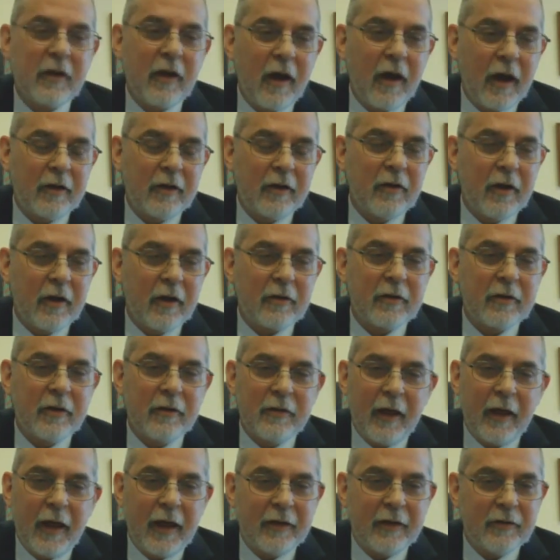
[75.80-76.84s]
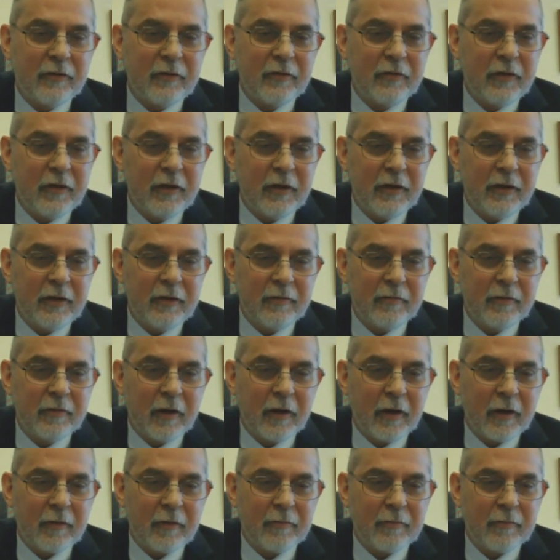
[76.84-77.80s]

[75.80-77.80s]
It's conduct that she